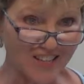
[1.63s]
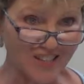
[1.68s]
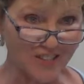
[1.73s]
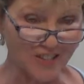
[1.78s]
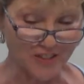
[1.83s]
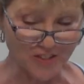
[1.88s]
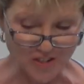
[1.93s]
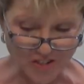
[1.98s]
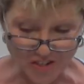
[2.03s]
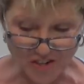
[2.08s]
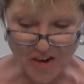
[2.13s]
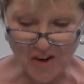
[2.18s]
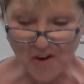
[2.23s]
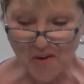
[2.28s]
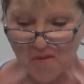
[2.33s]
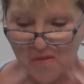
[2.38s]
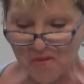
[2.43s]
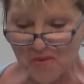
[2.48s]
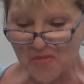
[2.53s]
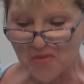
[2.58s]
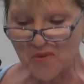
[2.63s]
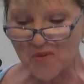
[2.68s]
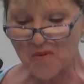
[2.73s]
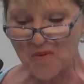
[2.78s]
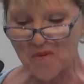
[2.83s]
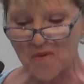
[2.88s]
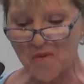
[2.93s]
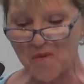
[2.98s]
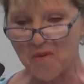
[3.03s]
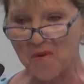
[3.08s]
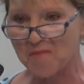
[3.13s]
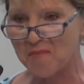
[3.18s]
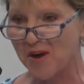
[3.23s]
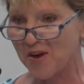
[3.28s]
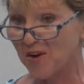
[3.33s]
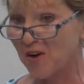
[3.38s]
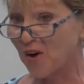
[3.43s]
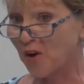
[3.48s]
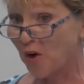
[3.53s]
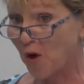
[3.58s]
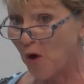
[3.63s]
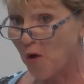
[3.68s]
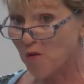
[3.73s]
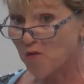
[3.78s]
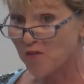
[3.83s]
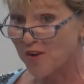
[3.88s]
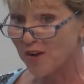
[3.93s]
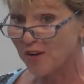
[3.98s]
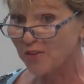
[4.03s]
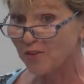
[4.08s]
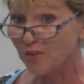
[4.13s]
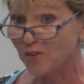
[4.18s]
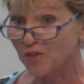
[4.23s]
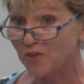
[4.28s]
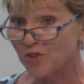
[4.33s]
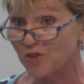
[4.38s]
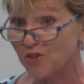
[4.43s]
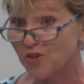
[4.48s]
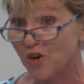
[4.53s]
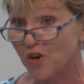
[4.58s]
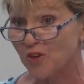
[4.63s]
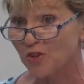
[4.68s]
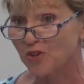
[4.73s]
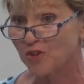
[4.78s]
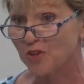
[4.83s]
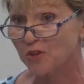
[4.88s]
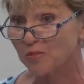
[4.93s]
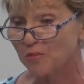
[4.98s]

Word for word: to share with you about our co founders, Charles and